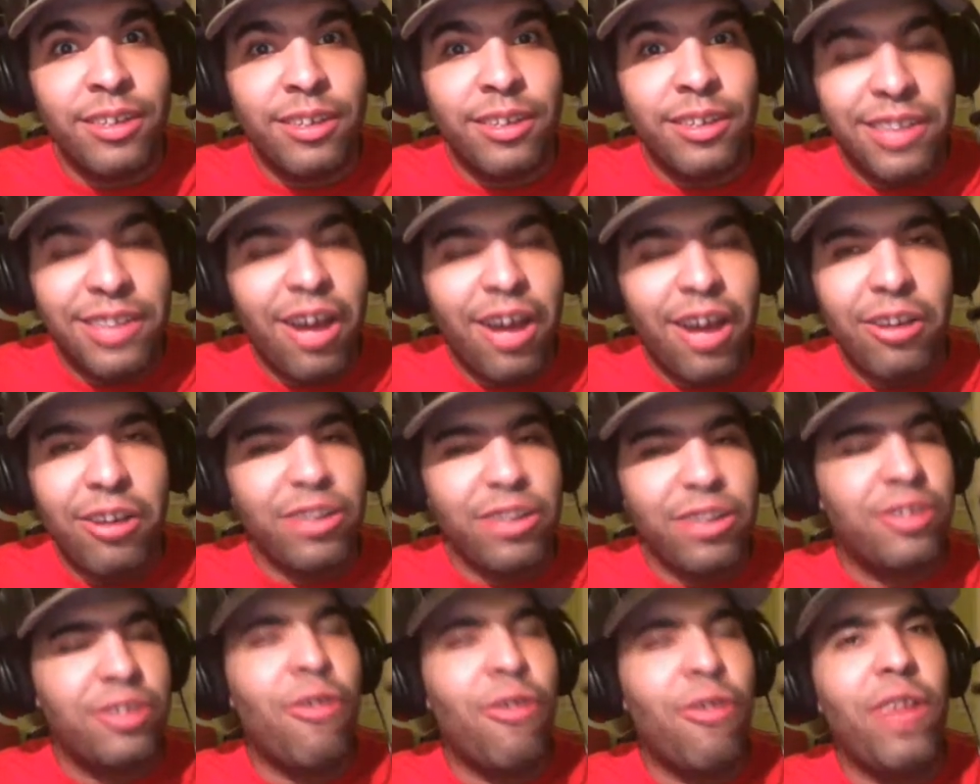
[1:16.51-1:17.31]
No,
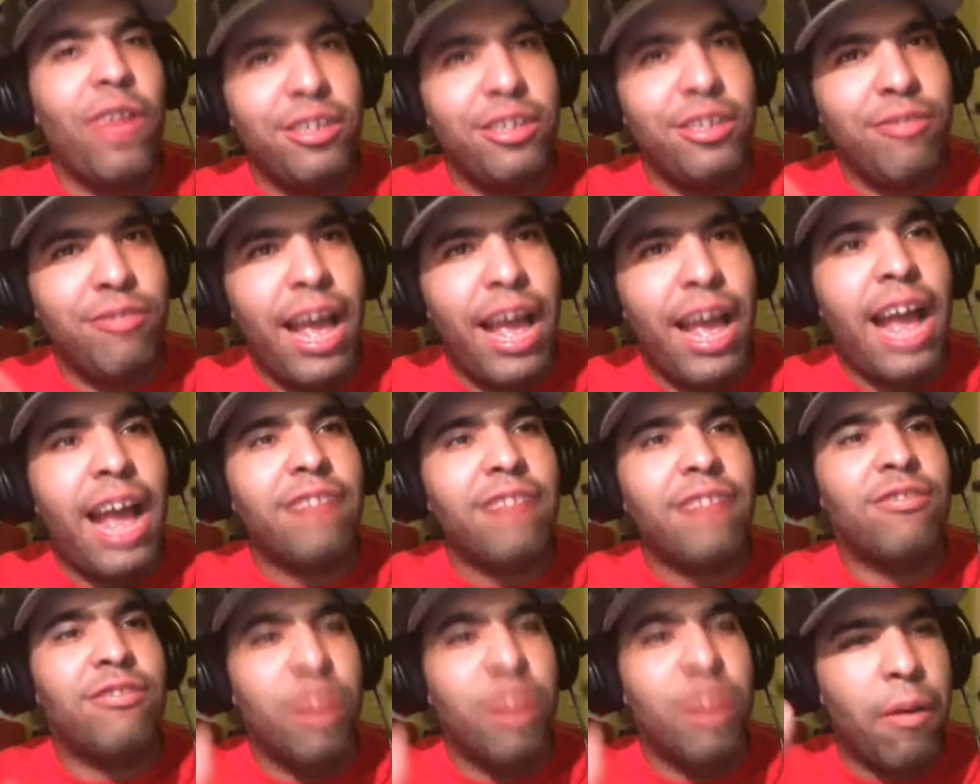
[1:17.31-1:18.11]
you're going to
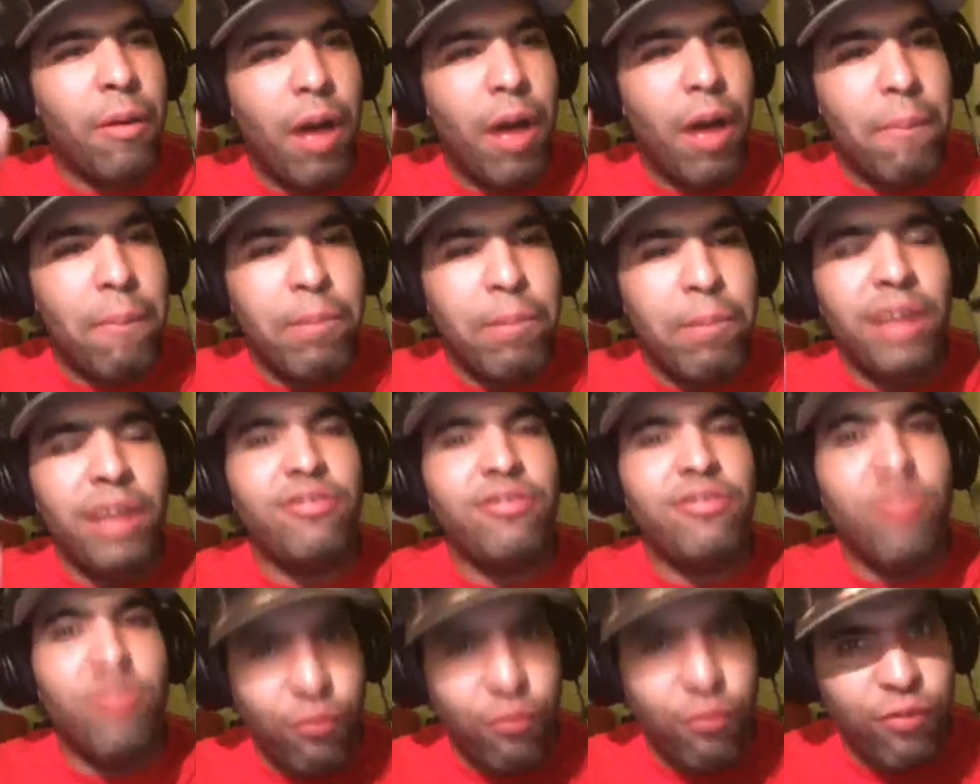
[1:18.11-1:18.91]
ask so, a
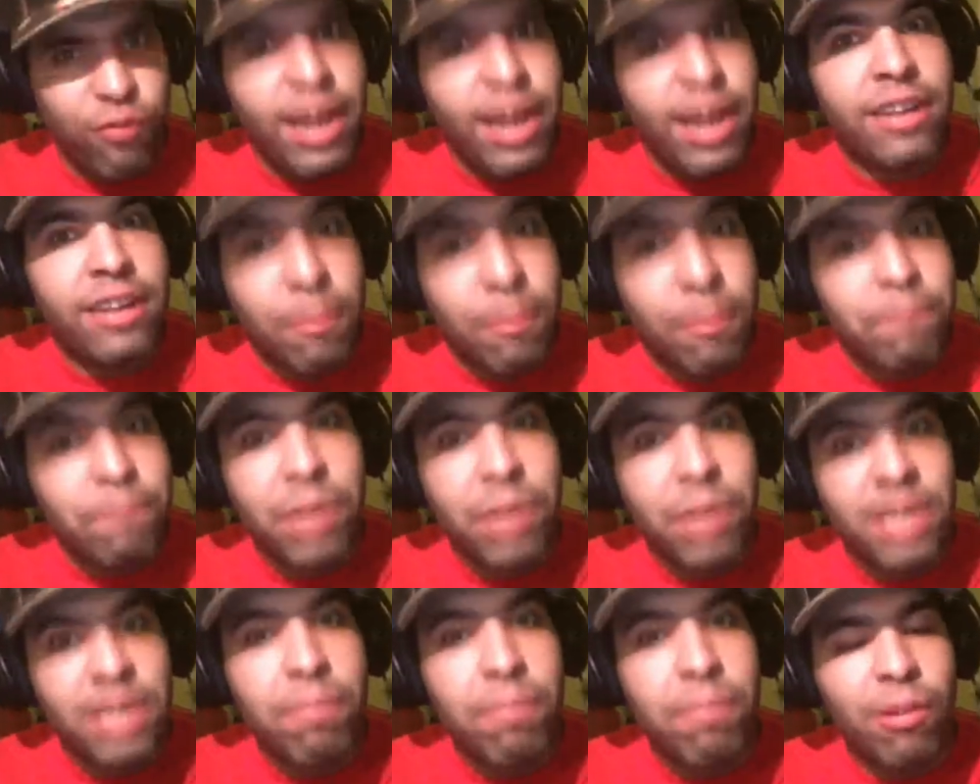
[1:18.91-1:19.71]
bunch of random
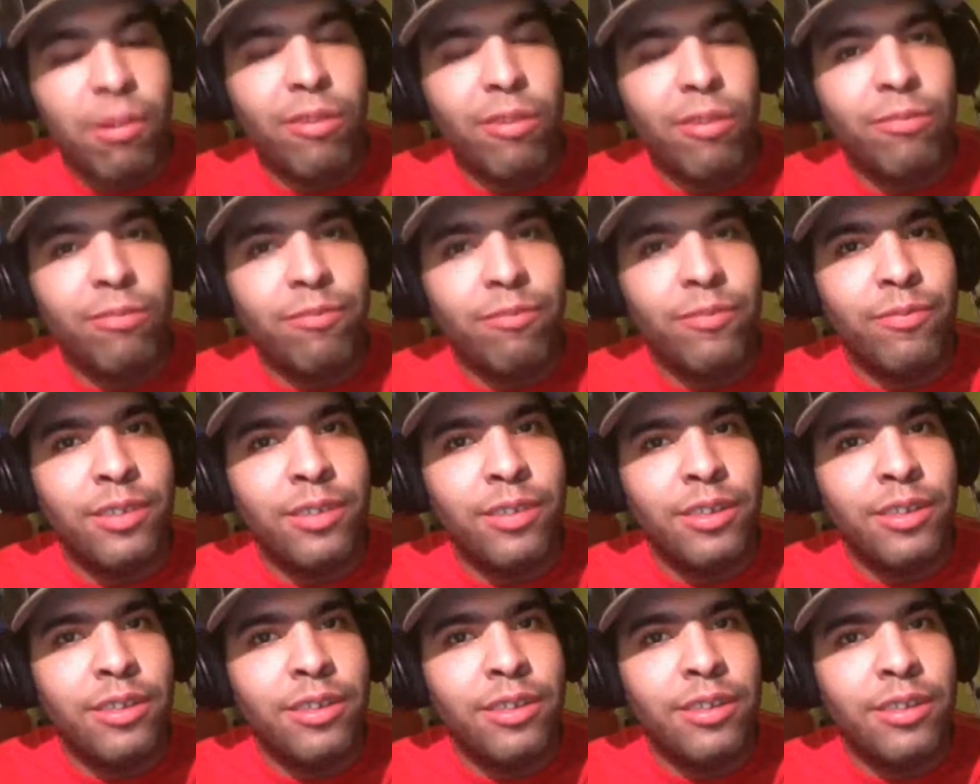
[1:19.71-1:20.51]
people
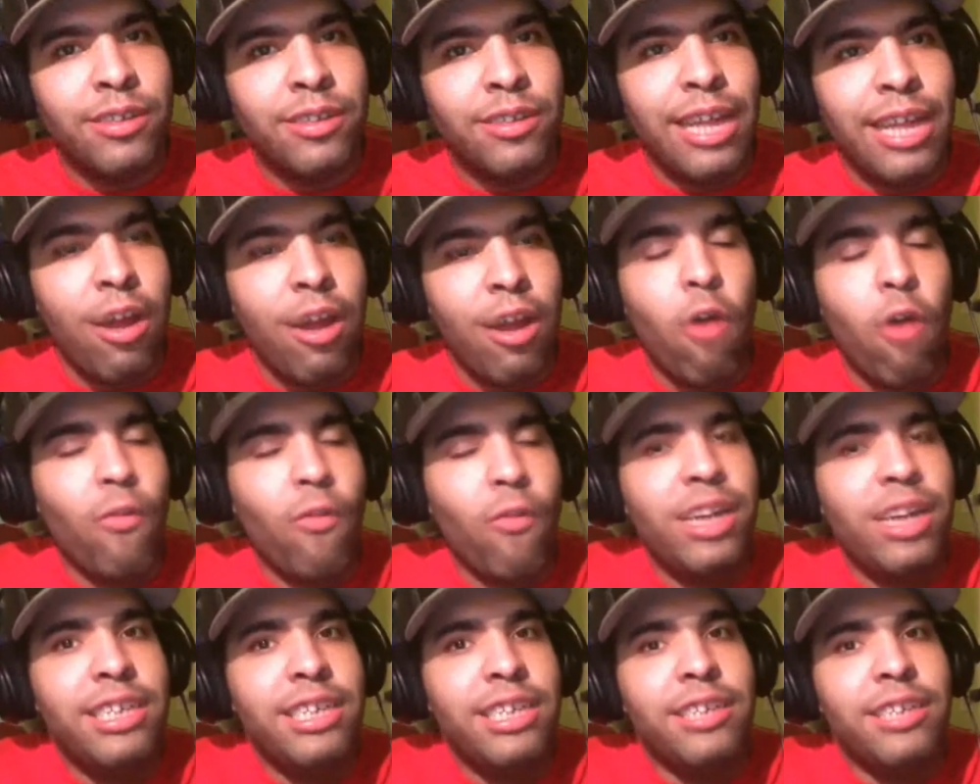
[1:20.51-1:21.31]
that
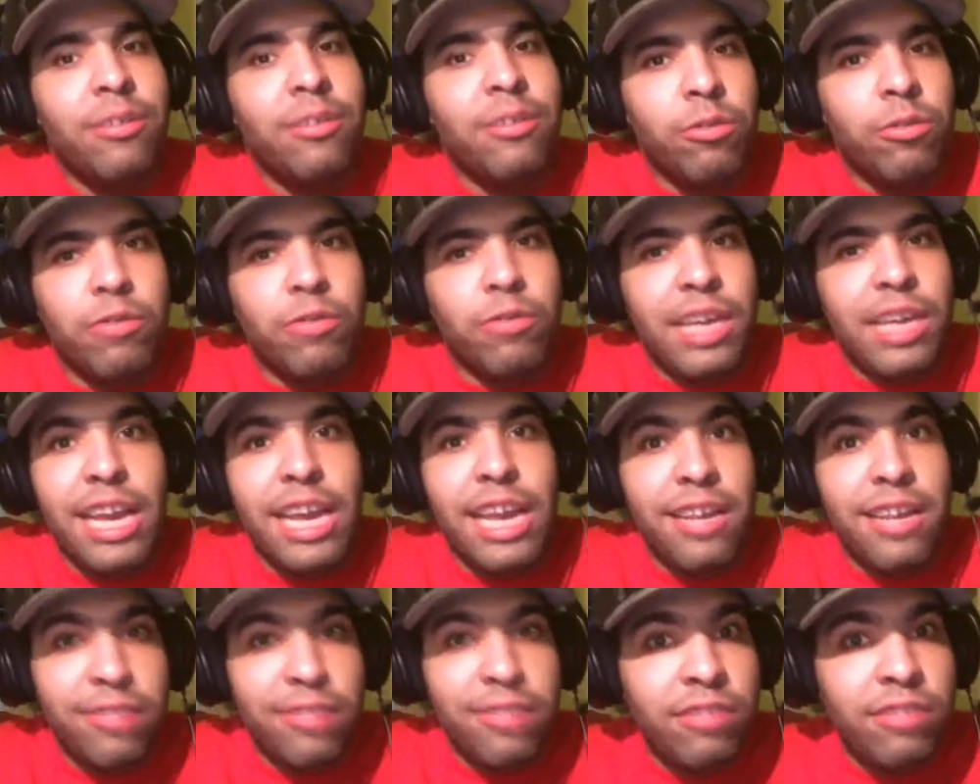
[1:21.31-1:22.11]
already
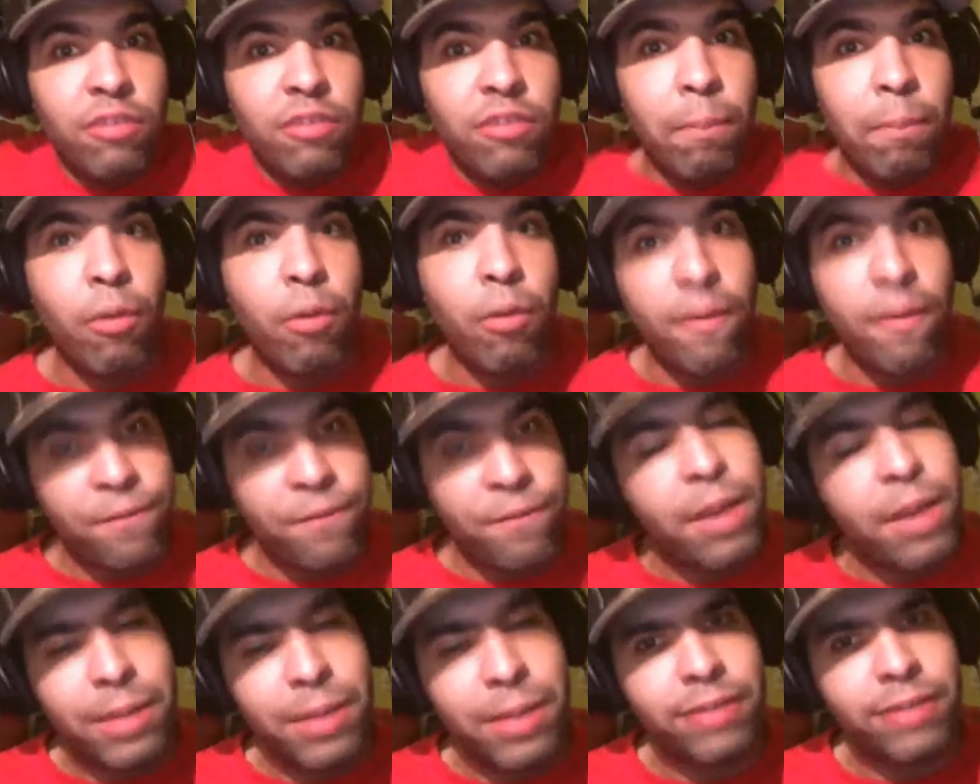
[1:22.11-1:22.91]
is in support of
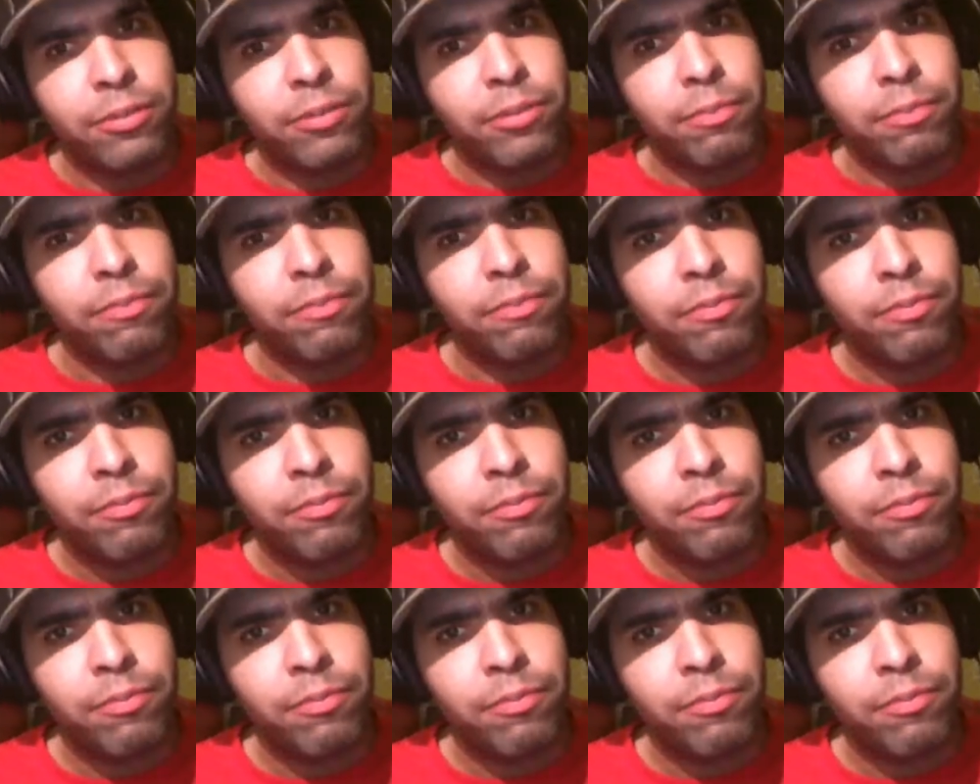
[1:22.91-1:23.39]
feminism.